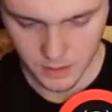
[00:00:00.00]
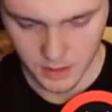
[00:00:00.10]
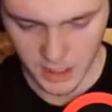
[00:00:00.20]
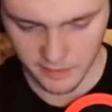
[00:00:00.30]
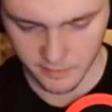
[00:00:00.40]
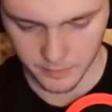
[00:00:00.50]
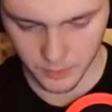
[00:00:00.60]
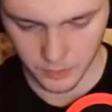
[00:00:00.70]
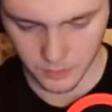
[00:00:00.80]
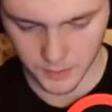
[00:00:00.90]
He even
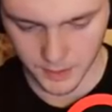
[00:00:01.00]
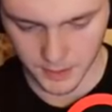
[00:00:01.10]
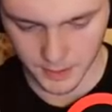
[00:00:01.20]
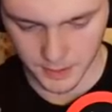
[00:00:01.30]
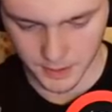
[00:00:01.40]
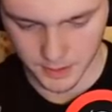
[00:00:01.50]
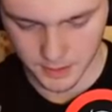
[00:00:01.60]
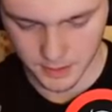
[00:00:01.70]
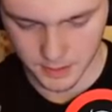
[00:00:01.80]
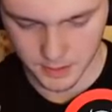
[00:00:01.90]
pulled our
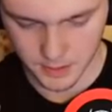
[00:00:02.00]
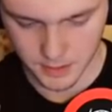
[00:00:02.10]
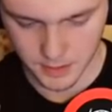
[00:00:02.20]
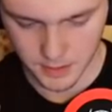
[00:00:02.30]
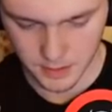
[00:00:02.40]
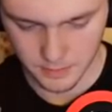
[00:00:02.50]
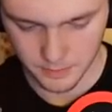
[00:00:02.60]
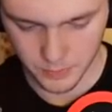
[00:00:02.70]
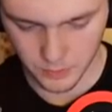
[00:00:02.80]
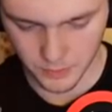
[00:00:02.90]

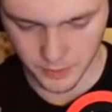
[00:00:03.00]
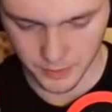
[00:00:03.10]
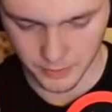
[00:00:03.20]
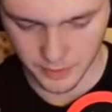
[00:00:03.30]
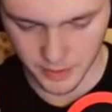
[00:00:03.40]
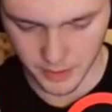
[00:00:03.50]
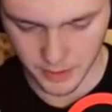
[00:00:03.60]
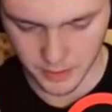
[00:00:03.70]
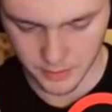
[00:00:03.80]
unit there.